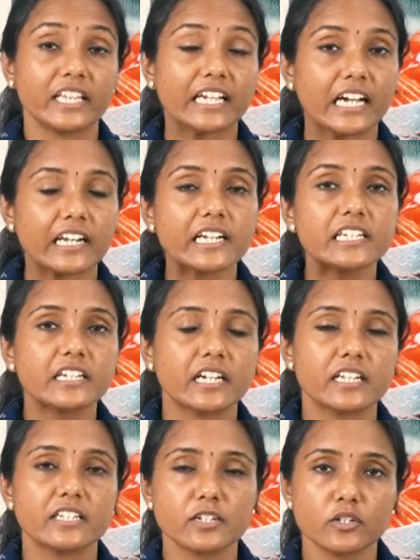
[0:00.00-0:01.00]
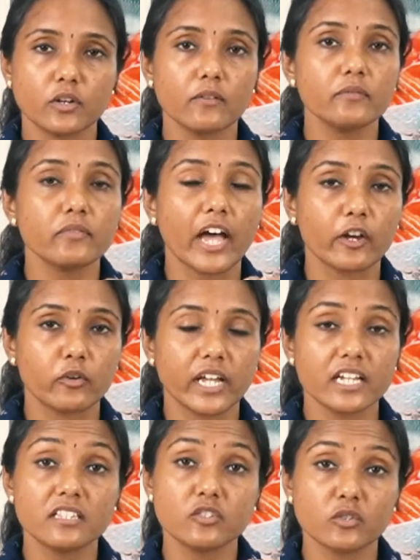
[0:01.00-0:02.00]
The correct content of
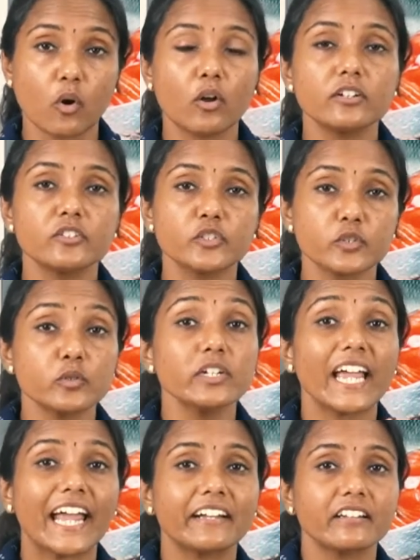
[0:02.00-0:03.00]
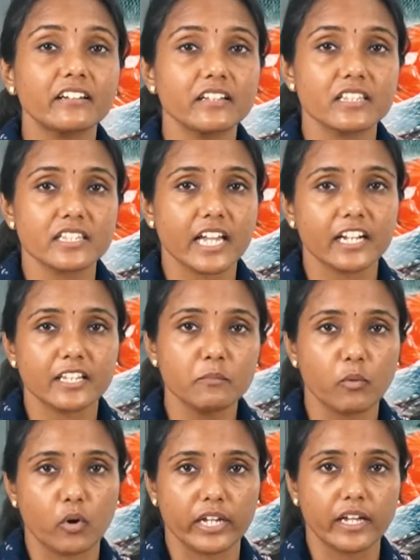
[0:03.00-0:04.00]
iodized salt should enter inside the
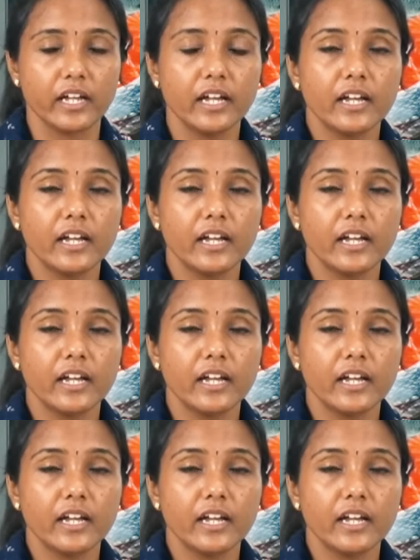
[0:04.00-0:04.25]
body.